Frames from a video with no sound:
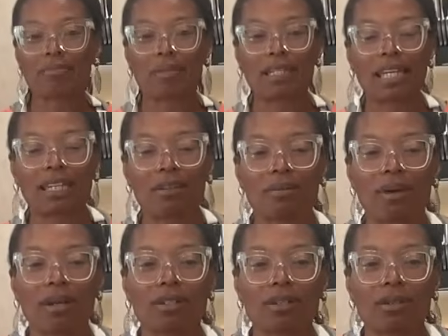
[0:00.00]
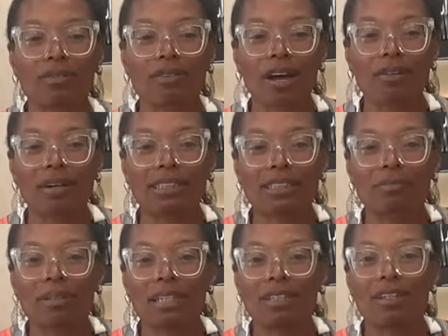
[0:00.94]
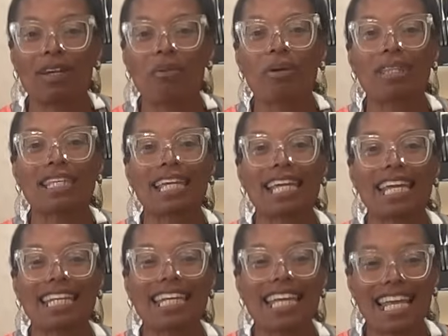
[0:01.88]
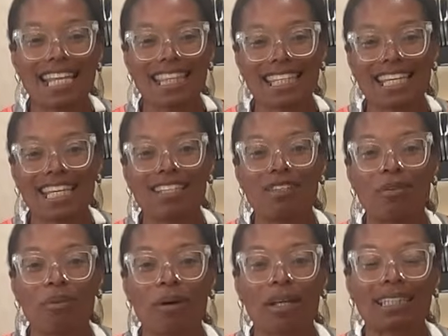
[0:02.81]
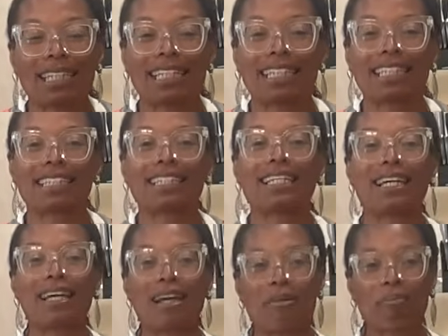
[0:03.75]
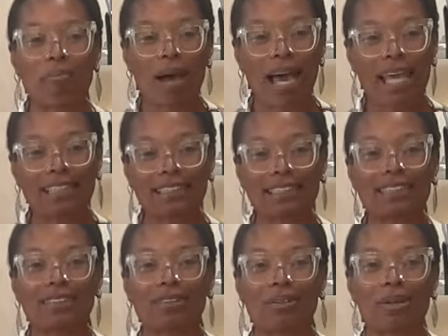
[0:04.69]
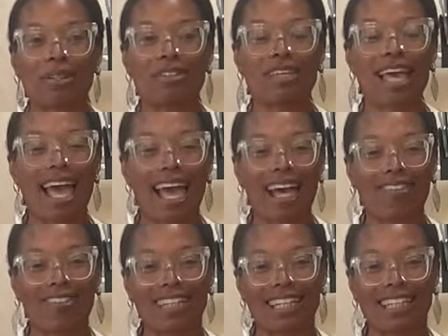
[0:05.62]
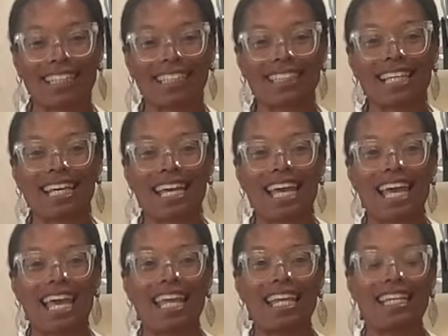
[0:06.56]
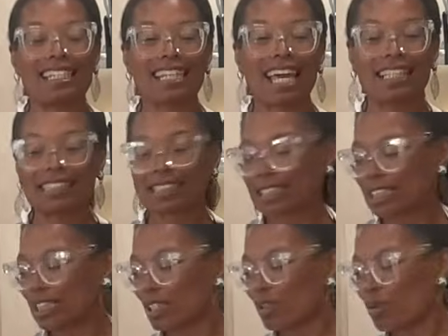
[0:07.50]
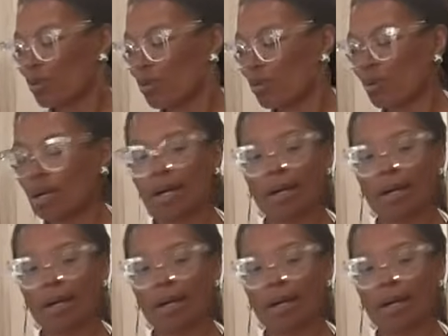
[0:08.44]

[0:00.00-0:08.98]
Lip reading: be anywhere. Your fried rice can be with anything you want in it. Mine's is going to have in it a nice little